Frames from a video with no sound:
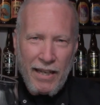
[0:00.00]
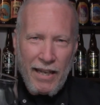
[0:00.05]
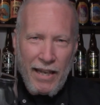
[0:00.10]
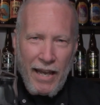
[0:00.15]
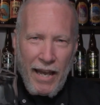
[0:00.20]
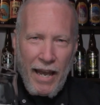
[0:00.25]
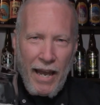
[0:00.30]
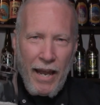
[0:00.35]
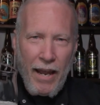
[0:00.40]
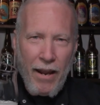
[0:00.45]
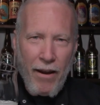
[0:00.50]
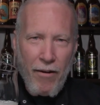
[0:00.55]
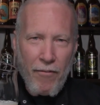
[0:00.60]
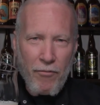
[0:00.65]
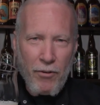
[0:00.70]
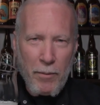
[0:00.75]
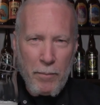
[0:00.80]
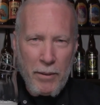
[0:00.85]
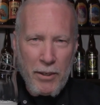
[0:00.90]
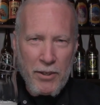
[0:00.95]

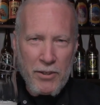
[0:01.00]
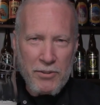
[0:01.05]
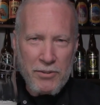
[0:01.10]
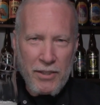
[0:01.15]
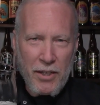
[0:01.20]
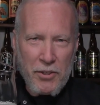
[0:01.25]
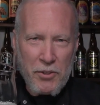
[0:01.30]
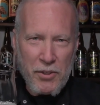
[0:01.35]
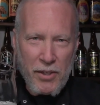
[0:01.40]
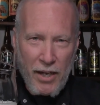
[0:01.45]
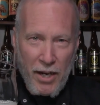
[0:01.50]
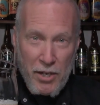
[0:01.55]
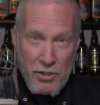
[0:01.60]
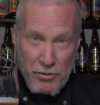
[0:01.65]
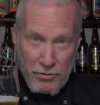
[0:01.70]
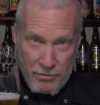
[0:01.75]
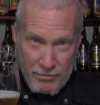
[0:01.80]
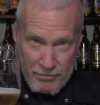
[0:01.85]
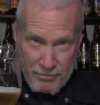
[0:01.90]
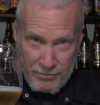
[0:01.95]
Every beer is an
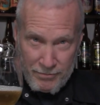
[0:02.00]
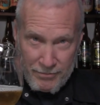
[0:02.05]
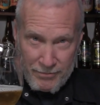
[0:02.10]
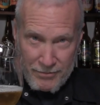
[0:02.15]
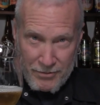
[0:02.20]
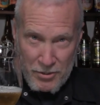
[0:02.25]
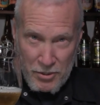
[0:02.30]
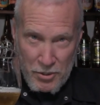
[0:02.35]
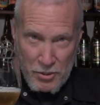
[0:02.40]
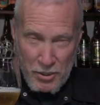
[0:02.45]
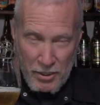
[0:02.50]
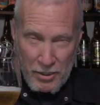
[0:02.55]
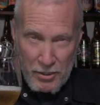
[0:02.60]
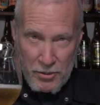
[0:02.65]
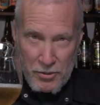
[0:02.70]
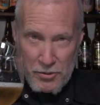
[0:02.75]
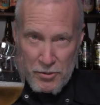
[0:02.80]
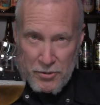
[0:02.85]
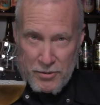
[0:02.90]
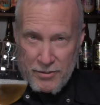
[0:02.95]
education.
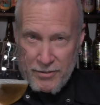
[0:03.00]
Cheers.